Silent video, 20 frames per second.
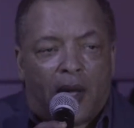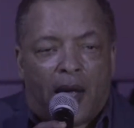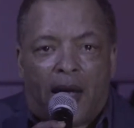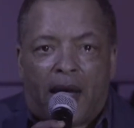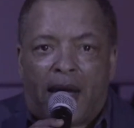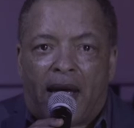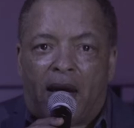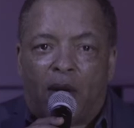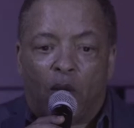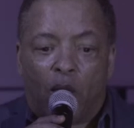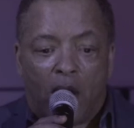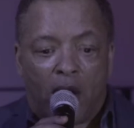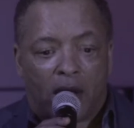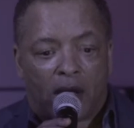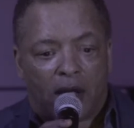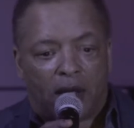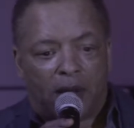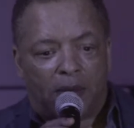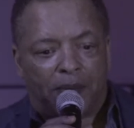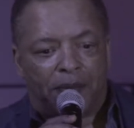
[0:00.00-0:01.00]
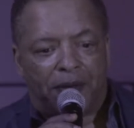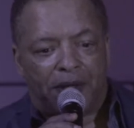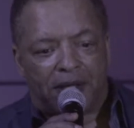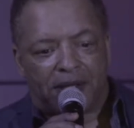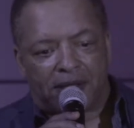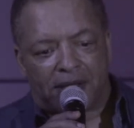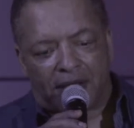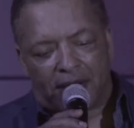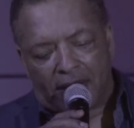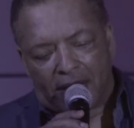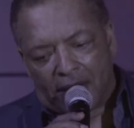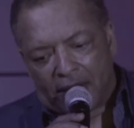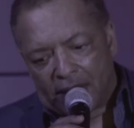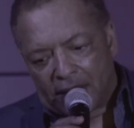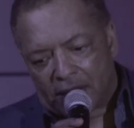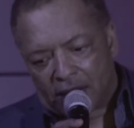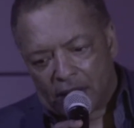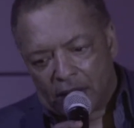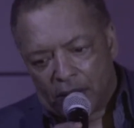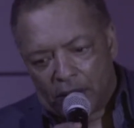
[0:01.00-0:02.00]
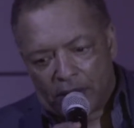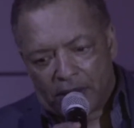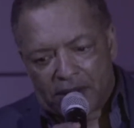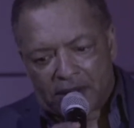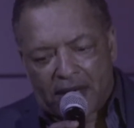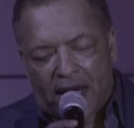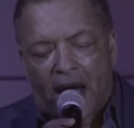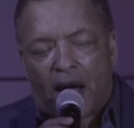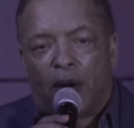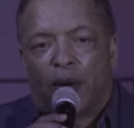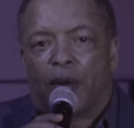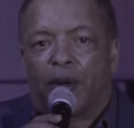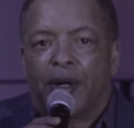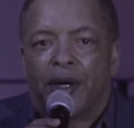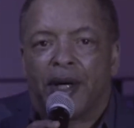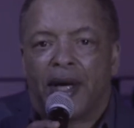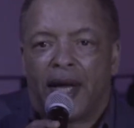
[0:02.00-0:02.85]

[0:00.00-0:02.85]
Hey, welcome. This is Lewis Howard,